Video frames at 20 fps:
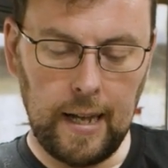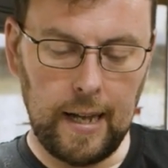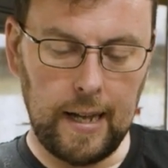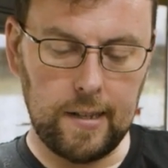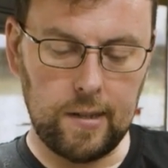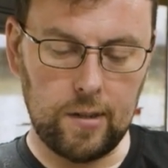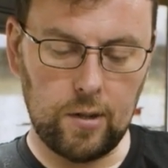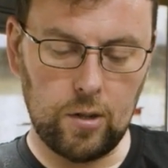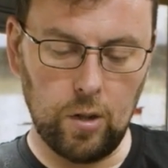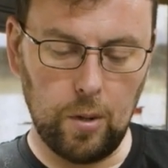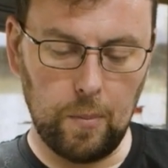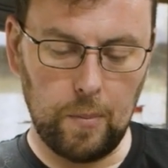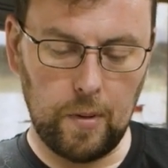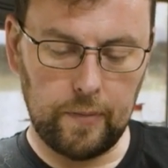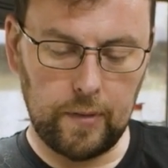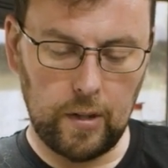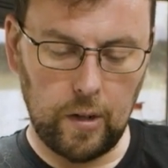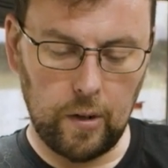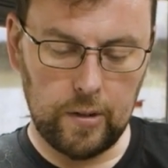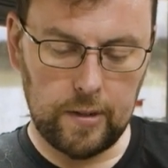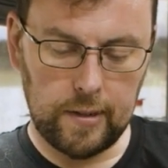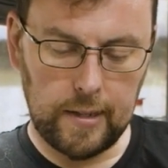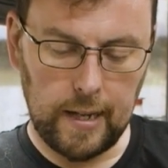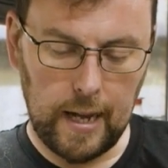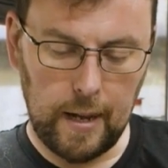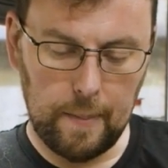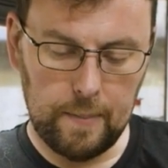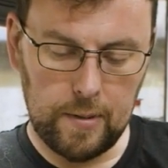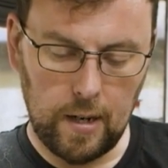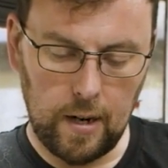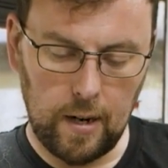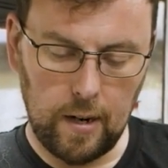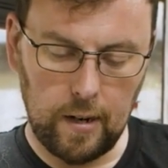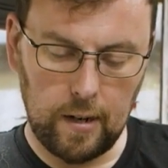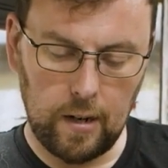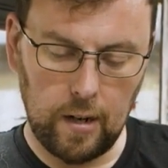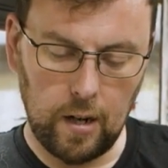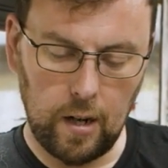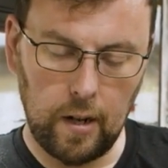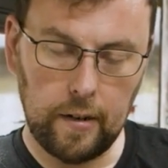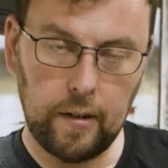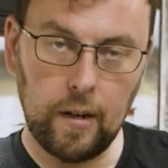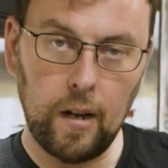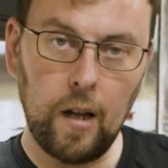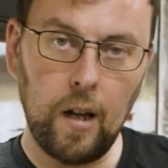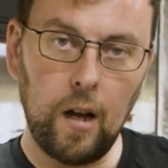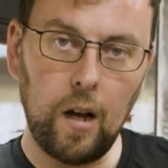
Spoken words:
and some of those tabs are caught